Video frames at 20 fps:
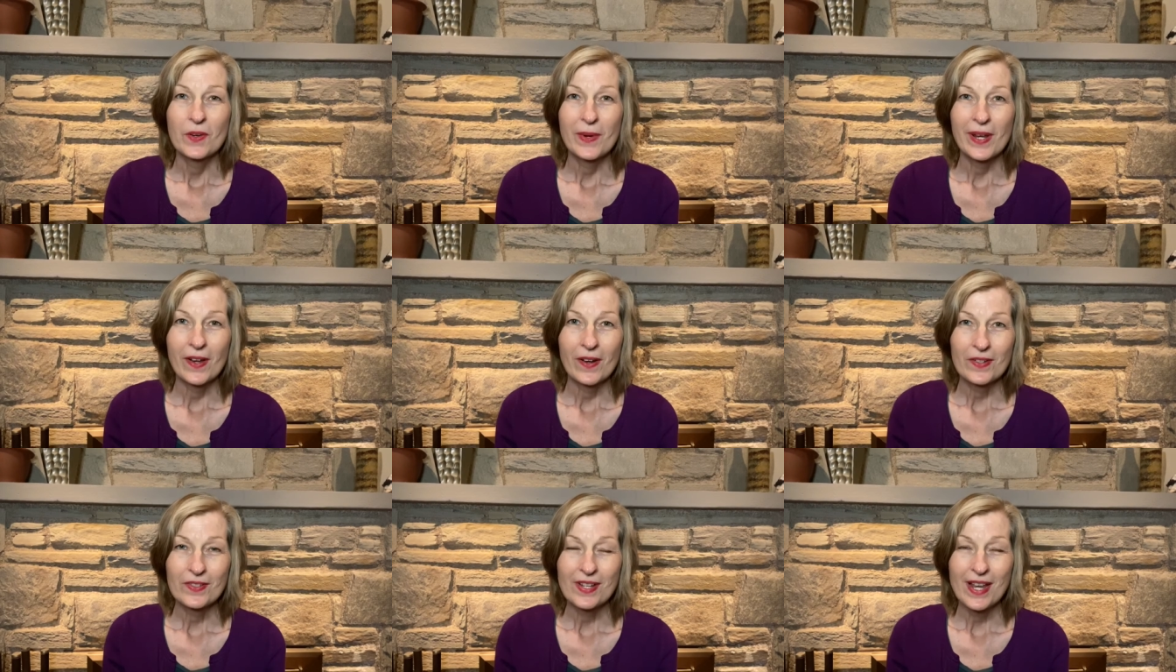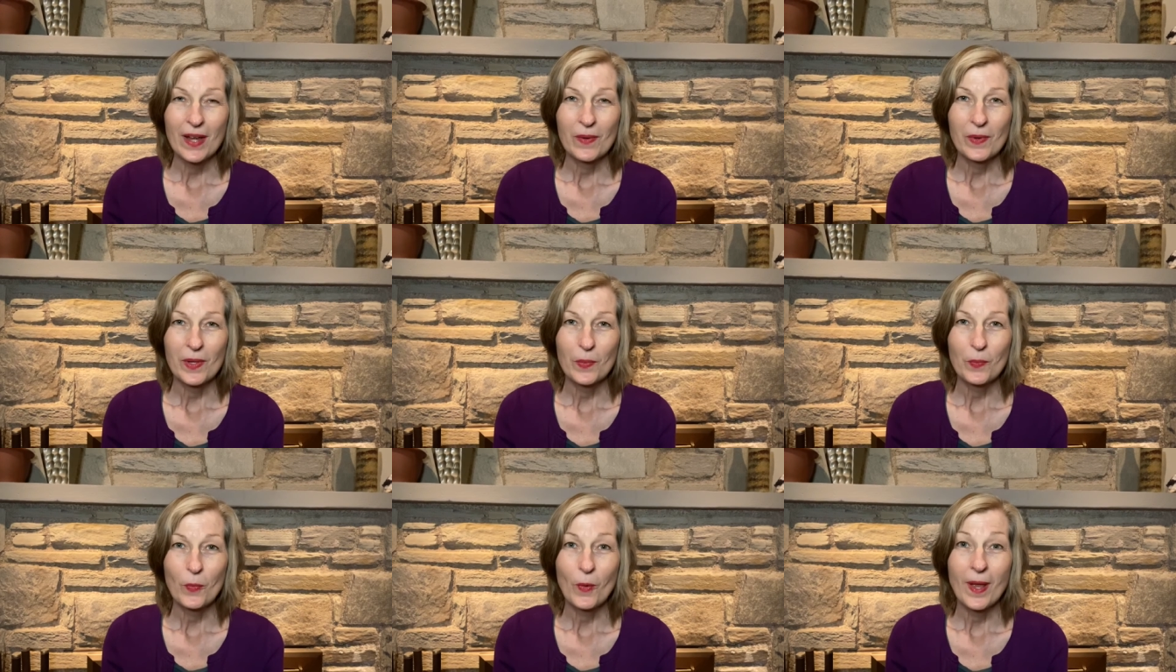our chat
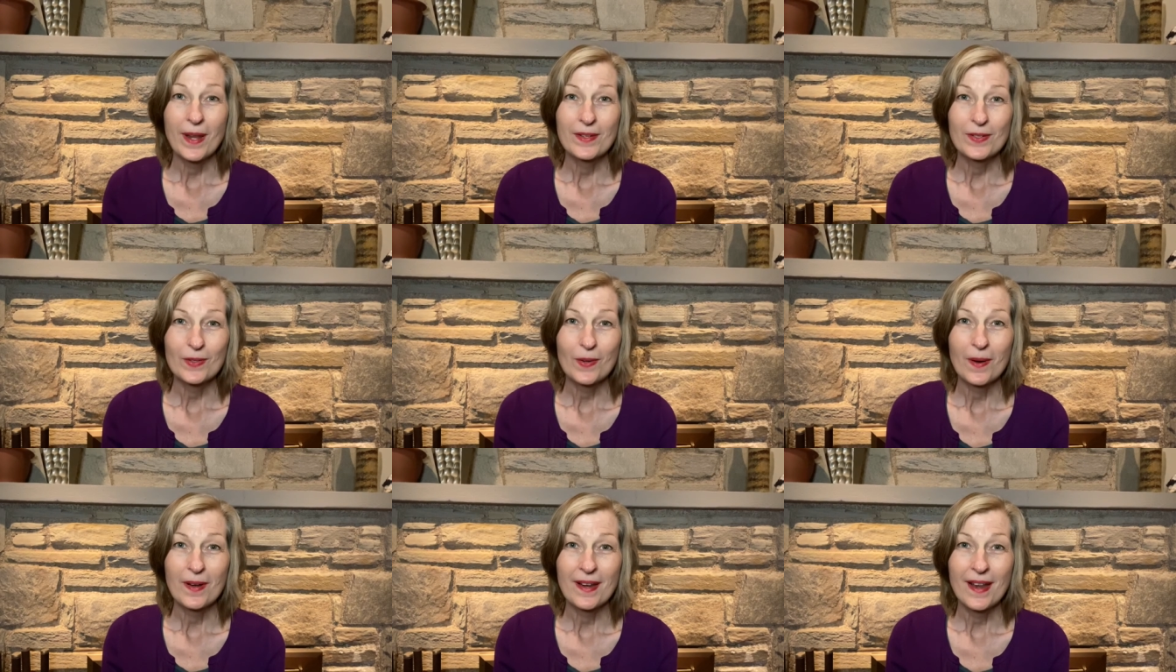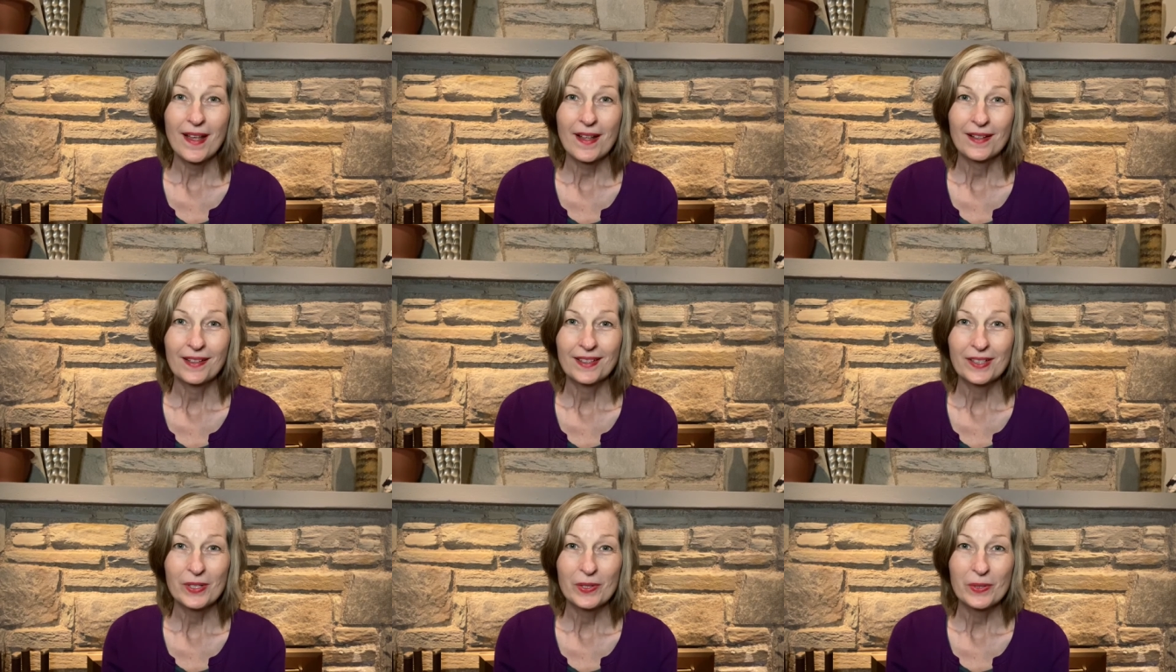with Brent
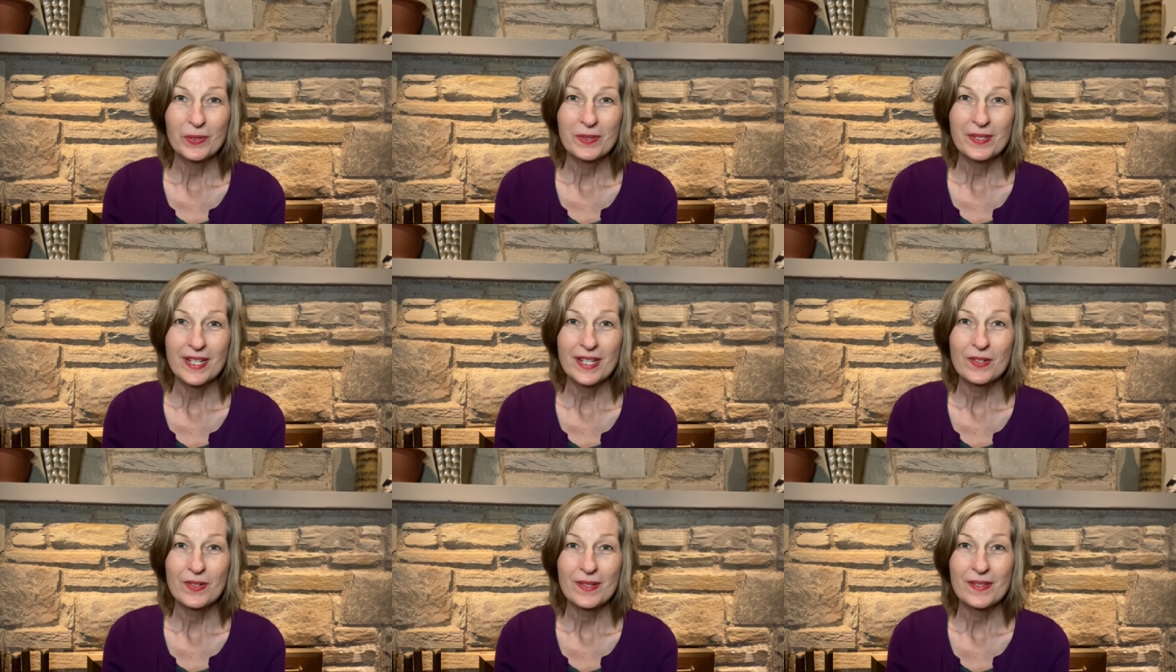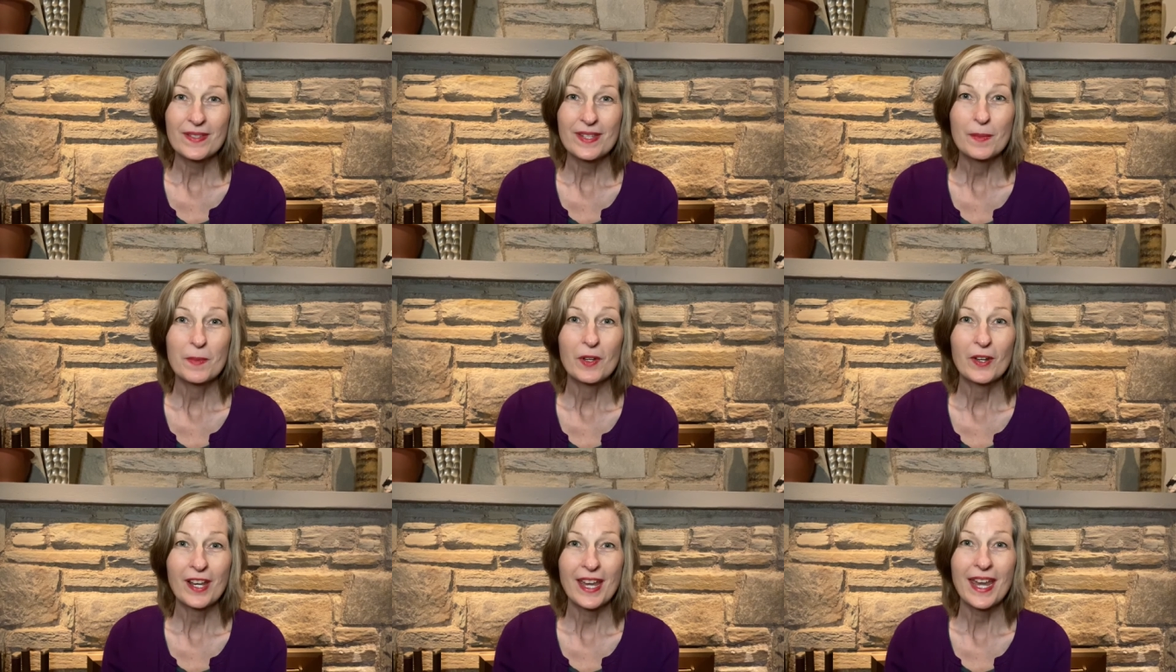Darnell, who teaches
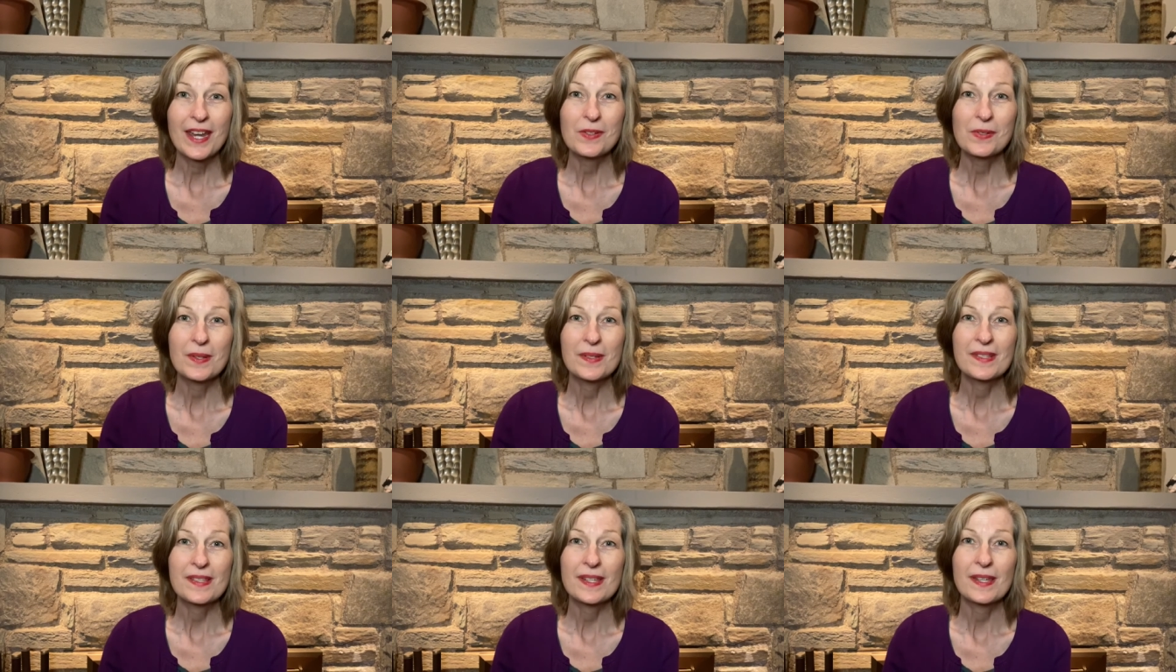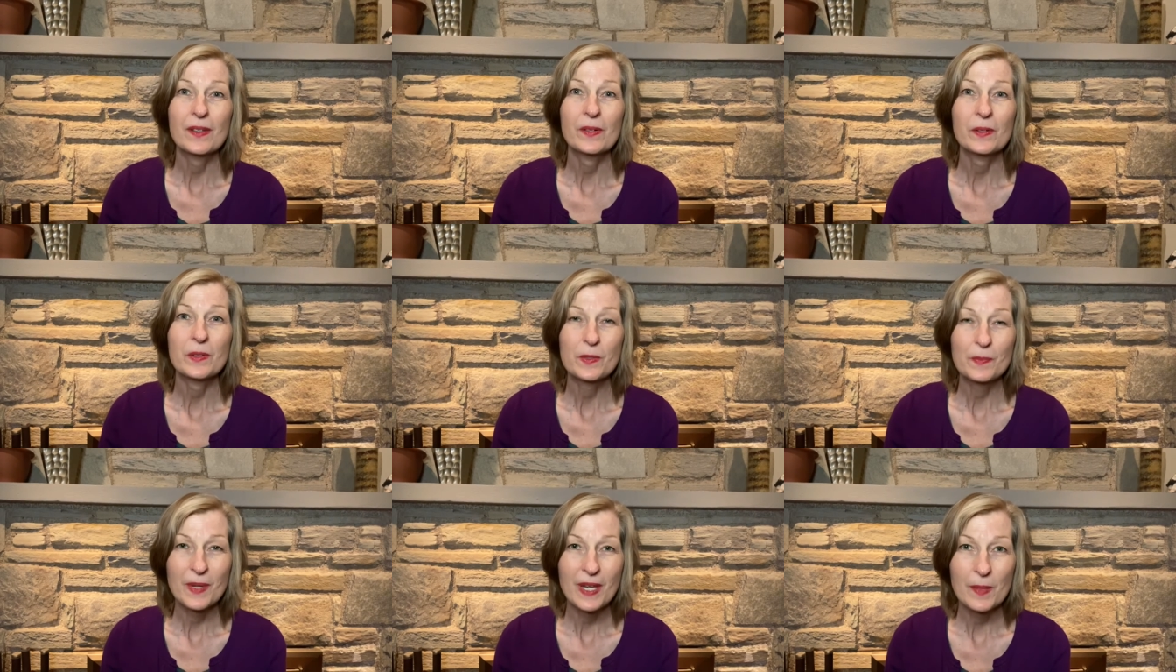communication
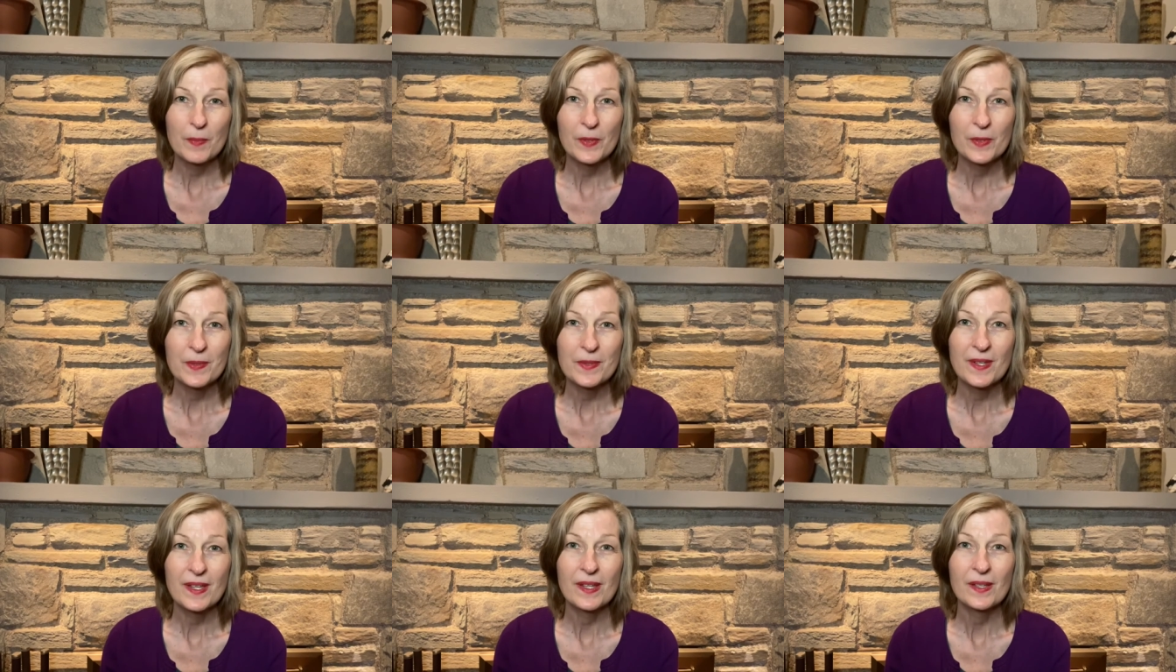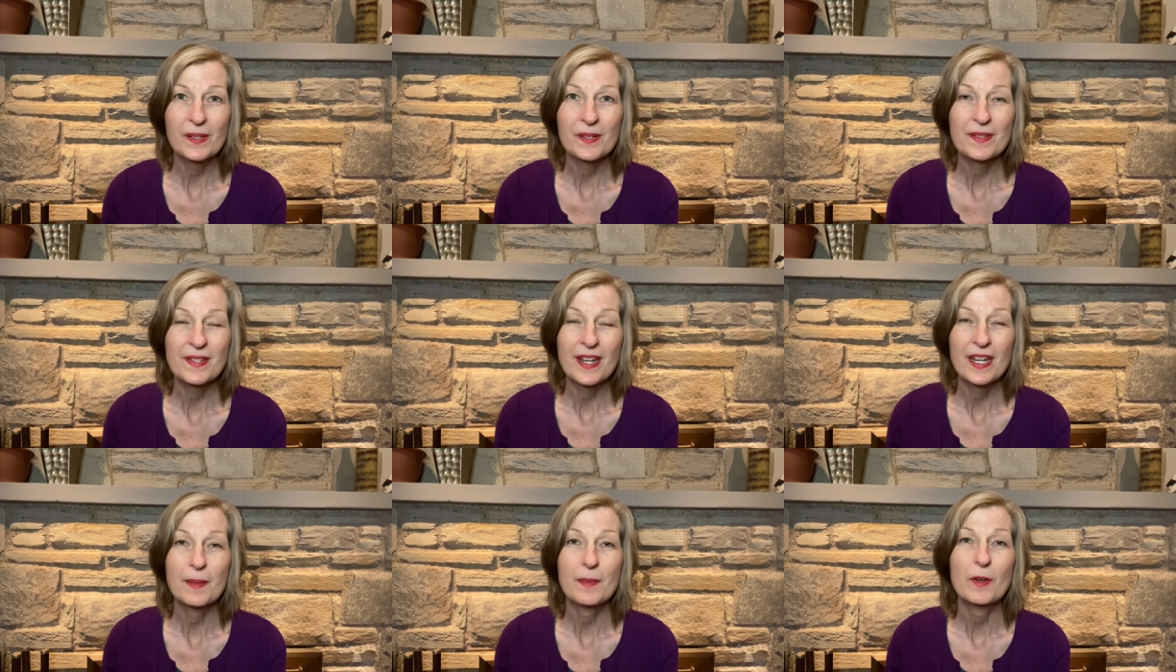skills, people skills,
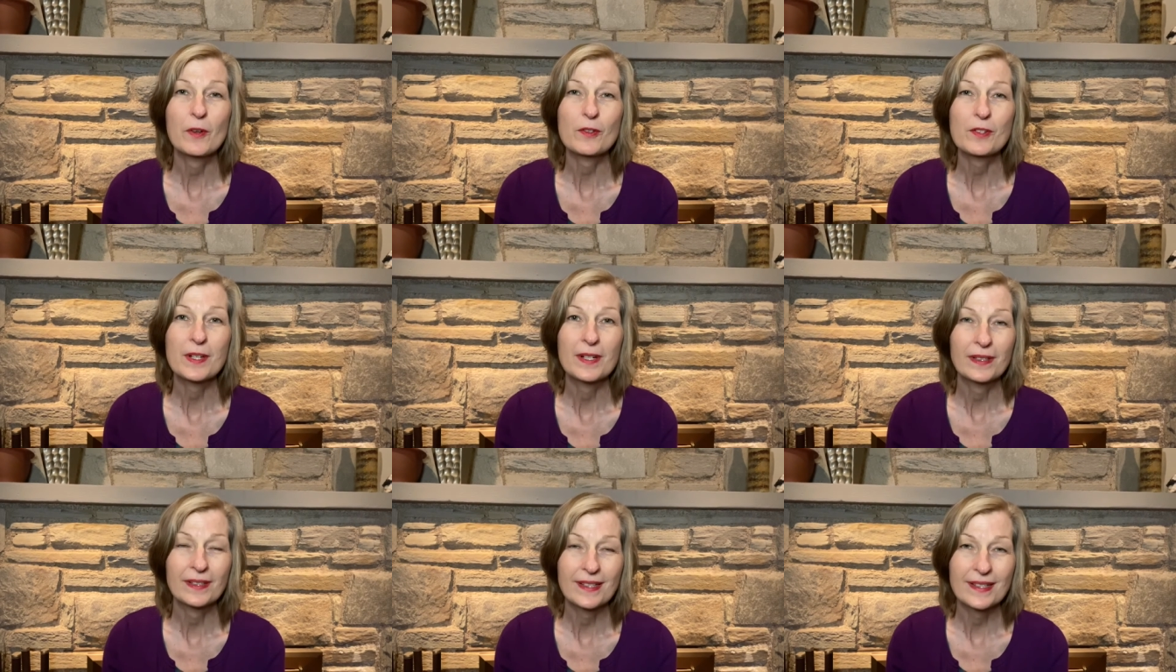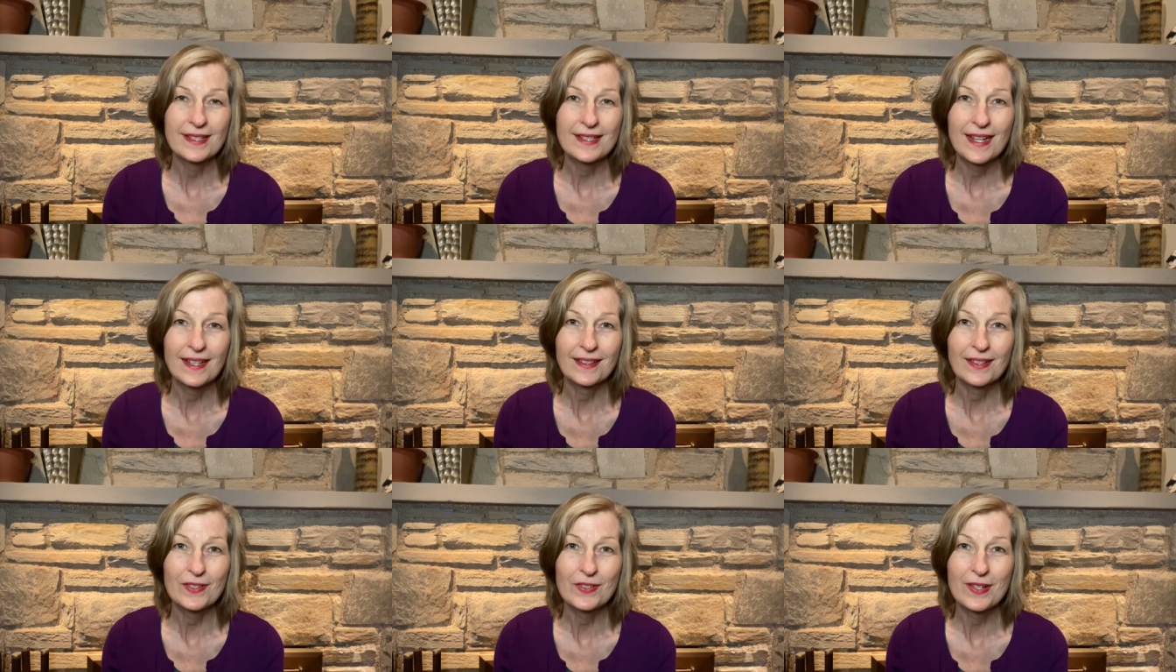and emotional
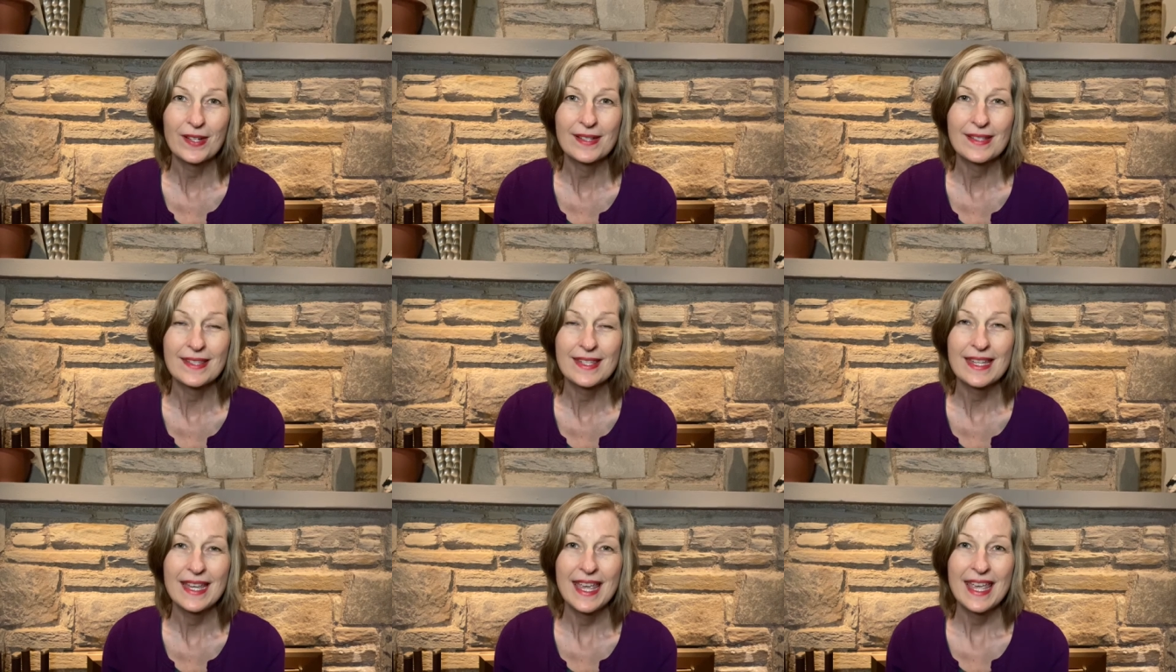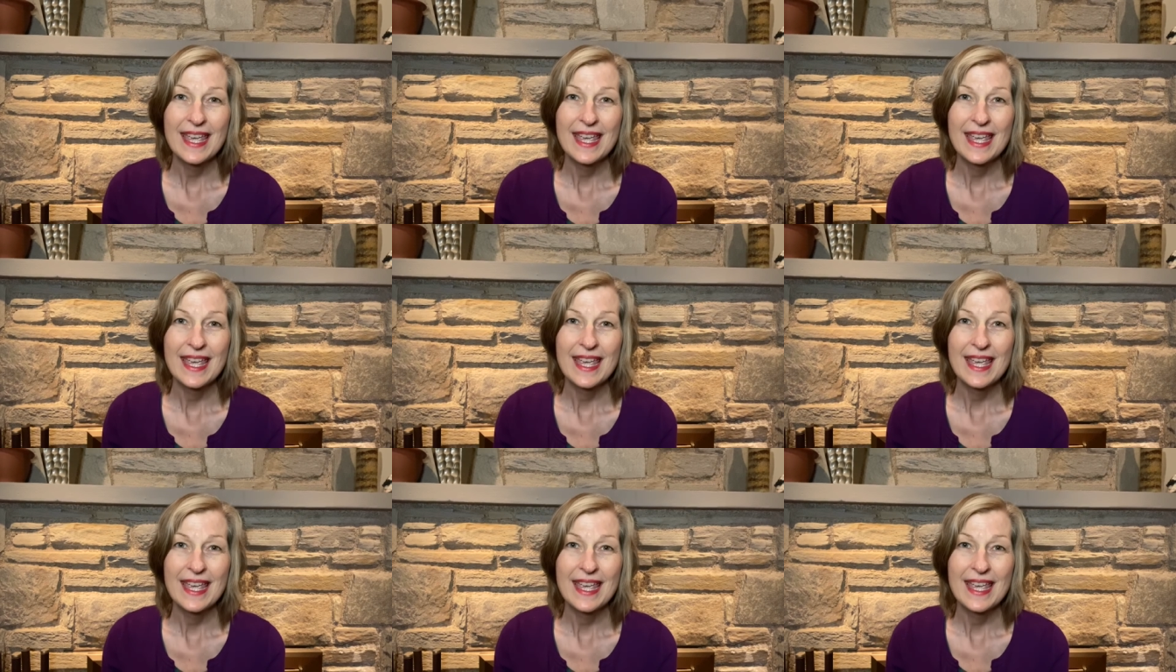intelligence.